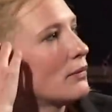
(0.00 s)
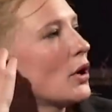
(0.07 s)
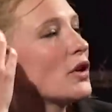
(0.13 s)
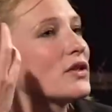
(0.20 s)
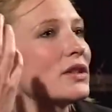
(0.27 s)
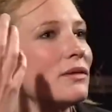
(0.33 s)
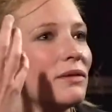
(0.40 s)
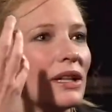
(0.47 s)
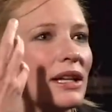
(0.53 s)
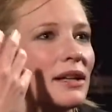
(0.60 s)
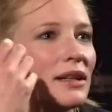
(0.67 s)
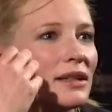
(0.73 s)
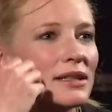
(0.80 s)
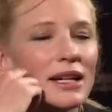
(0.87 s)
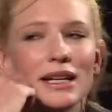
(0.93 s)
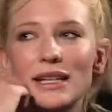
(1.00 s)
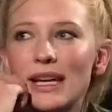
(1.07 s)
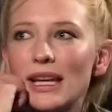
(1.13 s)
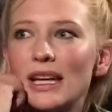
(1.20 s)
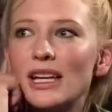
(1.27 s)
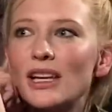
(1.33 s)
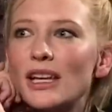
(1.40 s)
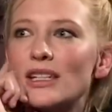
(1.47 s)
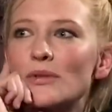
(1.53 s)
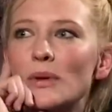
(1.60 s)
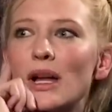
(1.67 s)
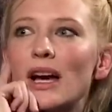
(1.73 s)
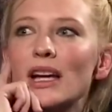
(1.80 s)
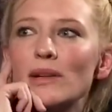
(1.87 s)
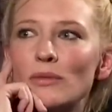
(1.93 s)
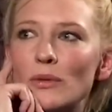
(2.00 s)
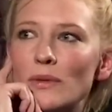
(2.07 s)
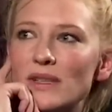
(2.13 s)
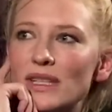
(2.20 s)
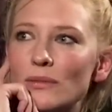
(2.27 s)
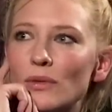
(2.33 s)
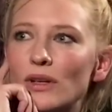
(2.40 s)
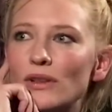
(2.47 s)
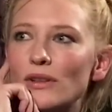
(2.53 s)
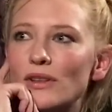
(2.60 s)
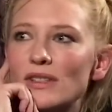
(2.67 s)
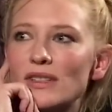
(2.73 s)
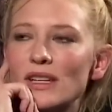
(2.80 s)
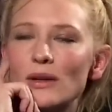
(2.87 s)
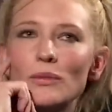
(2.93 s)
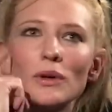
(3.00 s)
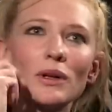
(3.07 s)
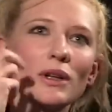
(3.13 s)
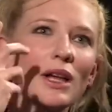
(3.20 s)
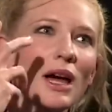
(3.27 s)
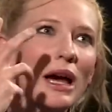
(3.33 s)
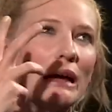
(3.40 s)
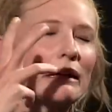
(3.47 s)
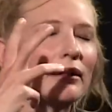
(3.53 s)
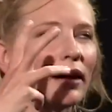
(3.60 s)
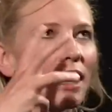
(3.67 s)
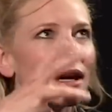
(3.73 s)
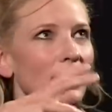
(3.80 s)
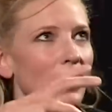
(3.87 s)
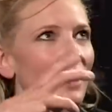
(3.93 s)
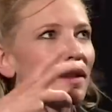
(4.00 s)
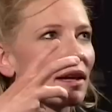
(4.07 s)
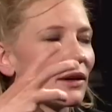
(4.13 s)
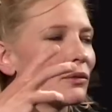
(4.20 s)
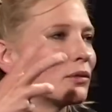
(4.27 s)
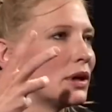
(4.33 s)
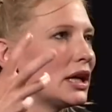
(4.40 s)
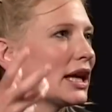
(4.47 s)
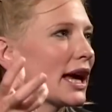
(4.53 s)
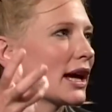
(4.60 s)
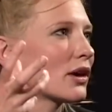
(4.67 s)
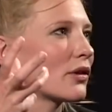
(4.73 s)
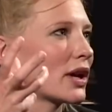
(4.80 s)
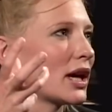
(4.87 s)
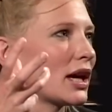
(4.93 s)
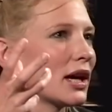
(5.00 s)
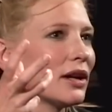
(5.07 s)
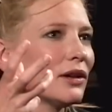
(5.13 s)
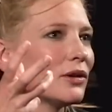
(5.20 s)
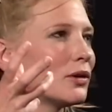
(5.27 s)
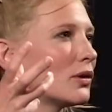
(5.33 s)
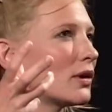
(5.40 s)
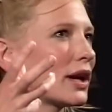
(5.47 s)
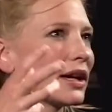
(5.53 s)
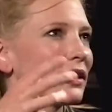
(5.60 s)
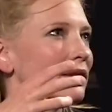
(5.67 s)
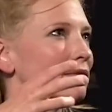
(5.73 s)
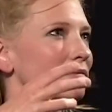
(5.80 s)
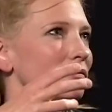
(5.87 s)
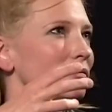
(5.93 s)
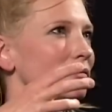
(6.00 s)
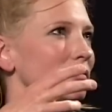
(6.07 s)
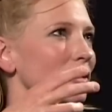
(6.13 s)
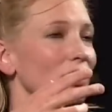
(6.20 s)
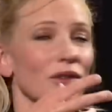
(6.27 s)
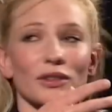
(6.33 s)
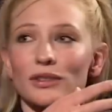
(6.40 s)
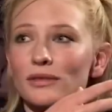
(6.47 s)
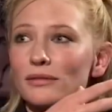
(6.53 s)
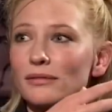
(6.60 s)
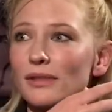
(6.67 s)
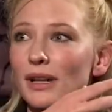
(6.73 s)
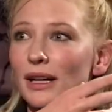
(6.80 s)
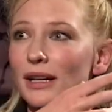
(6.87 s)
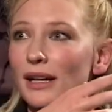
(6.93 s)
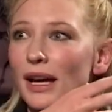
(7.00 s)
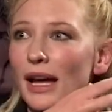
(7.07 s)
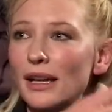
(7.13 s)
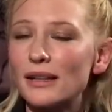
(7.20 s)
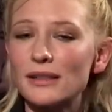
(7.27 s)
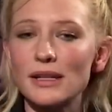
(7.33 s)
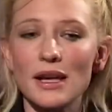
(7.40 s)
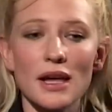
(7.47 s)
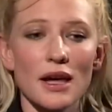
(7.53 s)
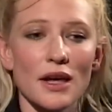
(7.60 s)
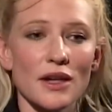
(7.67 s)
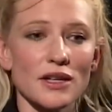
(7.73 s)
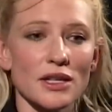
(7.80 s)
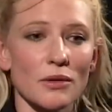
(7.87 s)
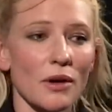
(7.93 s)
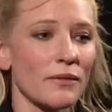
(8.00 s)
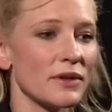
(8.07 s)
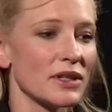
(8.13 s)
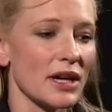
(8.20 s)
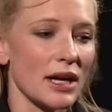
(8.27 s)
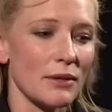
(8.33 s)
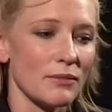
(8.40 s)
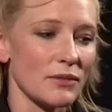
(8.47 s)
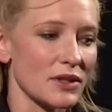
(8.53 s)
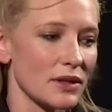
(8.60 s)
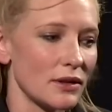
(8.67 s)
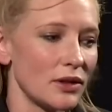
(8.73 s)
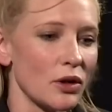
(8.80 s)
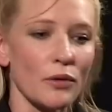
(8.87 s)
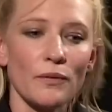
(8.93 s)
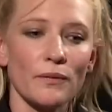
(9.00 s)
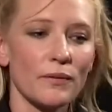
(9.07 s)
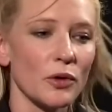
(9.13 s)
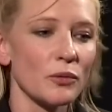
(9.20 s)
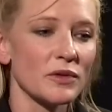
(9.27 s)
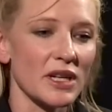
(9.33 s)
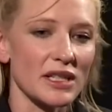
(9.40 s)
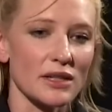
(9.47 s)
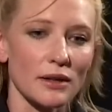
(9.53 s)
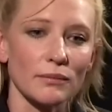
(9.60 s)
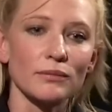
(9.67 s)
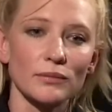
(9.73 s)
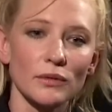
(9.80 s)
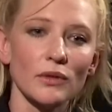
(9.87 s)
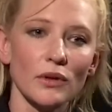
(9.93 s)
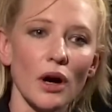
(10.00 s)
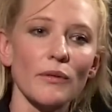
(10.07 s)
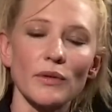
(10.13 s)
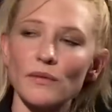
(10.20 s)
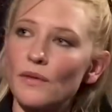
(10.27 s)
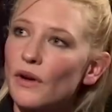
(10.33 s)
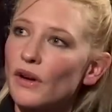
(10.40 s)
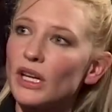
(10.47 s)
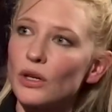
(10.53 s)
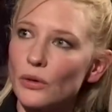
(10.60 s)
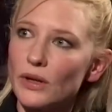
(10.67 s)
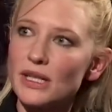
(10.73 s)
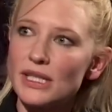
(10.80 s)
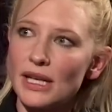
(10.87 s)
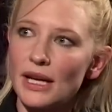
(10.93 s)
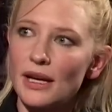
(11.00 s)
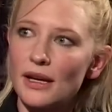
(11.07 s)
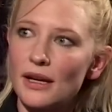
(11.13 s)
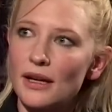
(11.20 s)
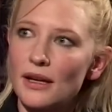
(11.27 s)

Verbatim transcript: positively. It's like getting into an argument with someone. You just think, well, I can either get really angry here or I can not. And so oftentimes, you know, film sets are often very noisy.